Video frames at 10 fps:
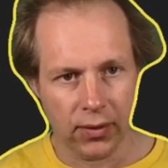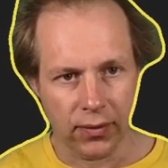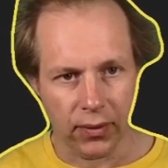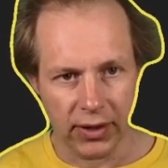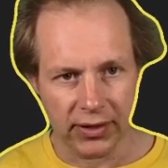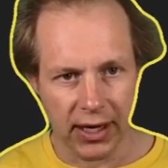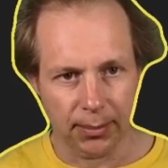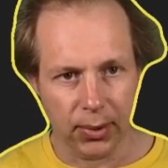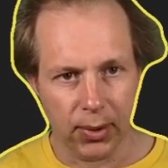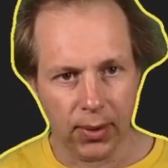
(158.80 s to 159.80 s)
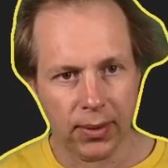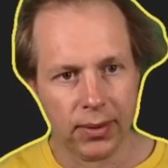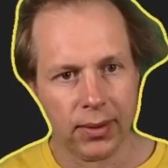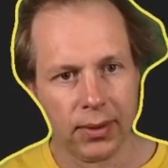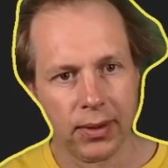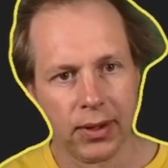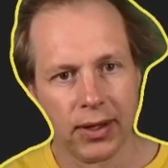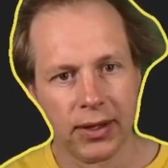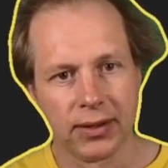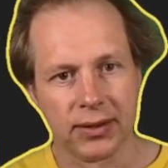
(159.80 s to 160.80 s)
for example,
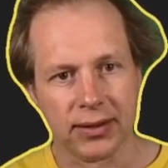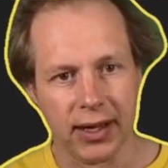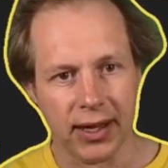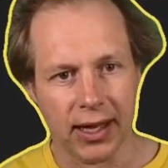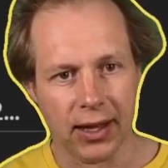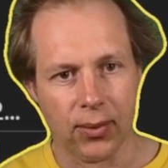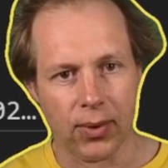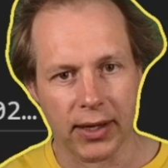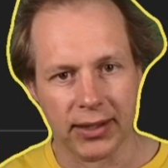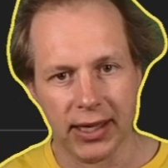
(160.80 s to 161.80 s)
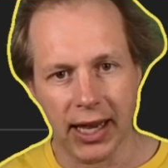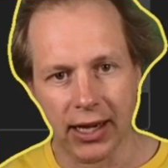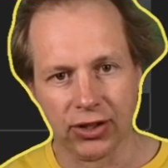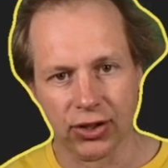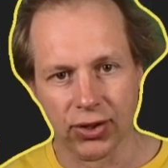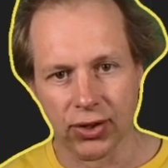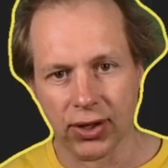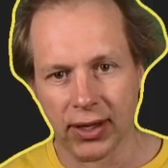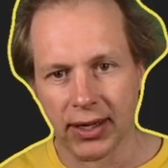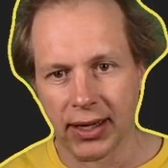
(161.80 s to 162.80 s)
say that I want the Azure
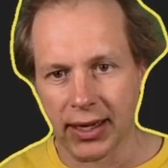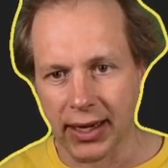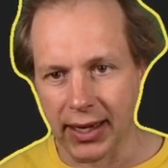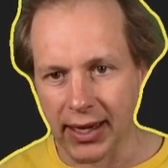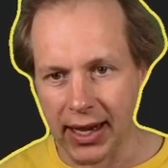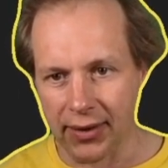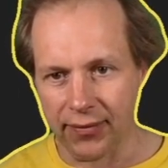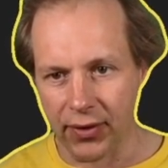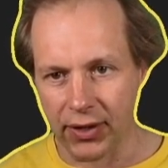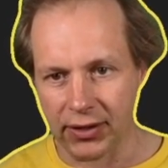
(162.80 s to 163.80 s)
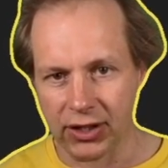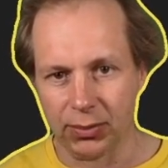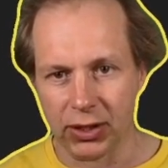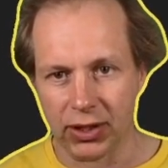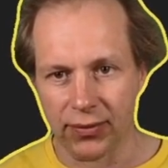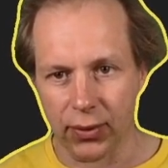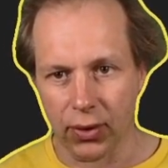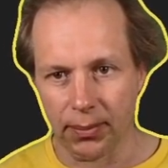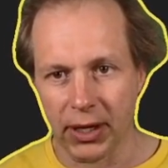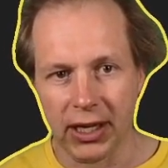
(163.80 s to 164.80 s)
AI Inference
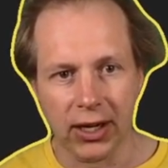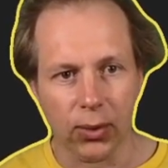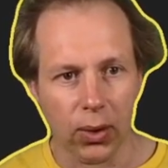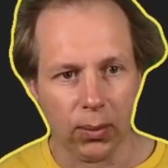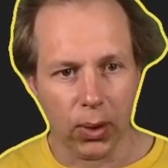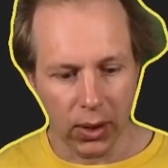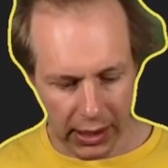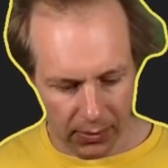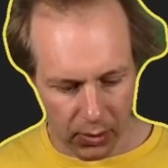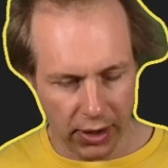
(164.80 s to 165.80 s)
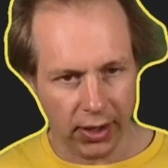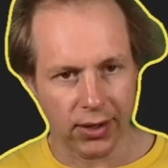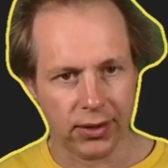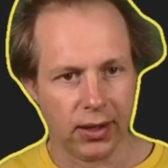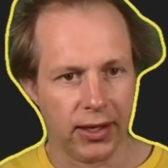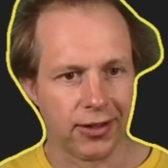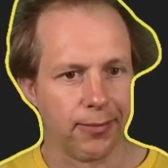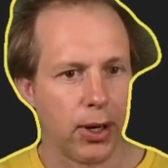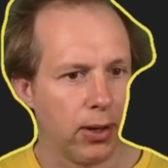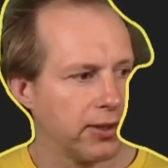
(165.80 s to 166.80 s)
GPT-4o Mini. We'll look at where the list of
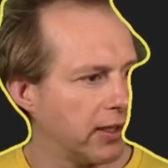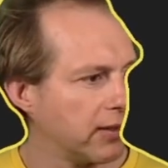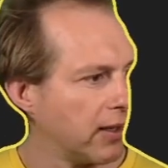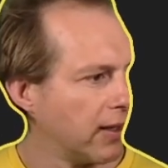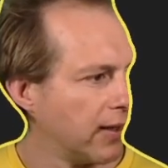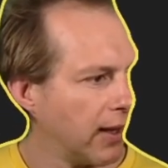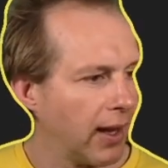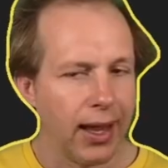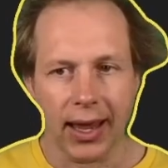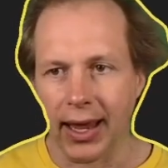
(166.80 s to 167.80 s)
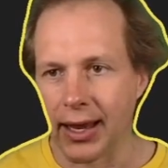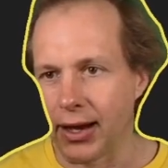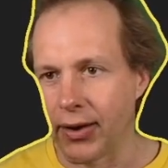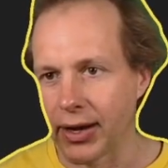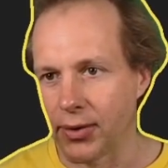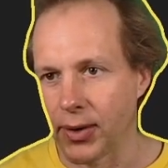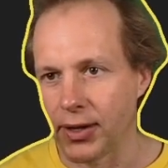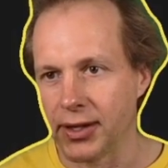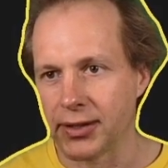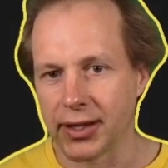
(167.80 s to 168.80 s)
models is. And now I can
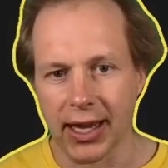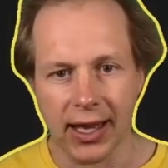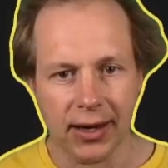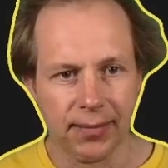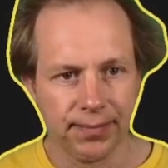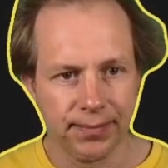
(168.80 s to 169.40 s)
run this again.